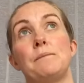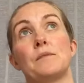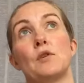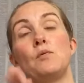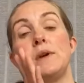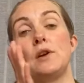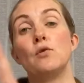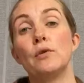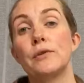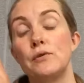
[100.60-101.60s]
we
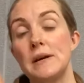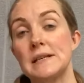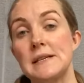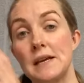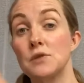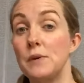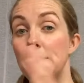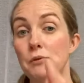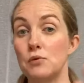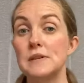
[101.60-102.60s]
go through a 6-week
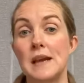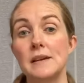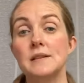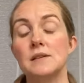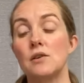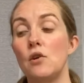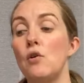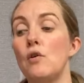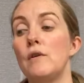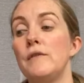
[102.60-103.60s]
process
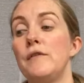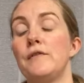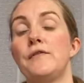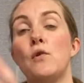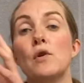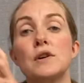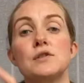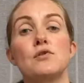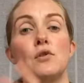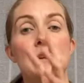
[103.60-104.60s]
of
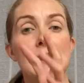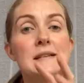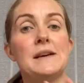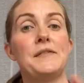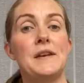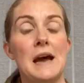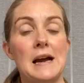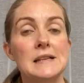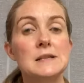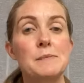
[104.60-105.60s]
focusing on a different
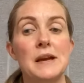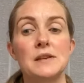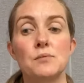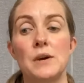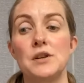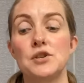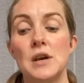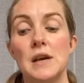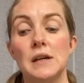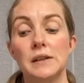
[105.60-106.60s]
aspect which
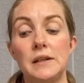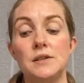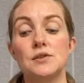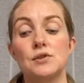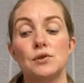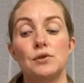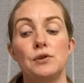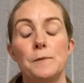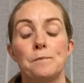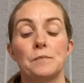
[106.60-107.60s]
leads
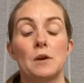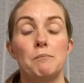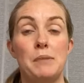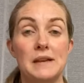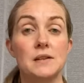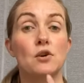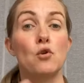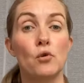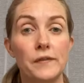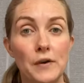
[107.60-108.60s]
to better
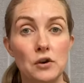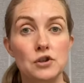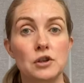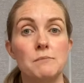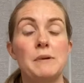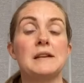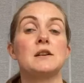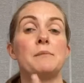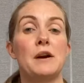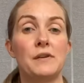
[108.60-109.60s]
core function,
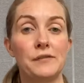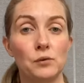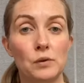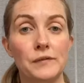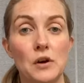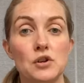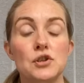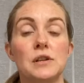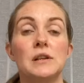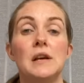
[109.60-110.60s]
better pelvic floor
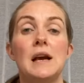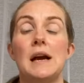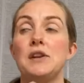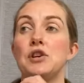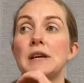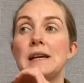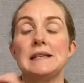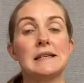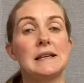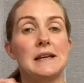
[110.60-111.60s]
function, and you can
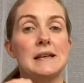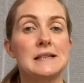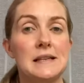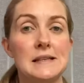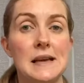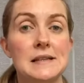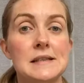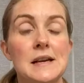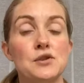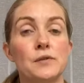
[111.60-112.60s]
integrate this into
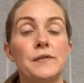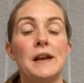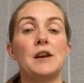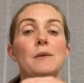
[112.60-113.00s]
exercise. So for anyone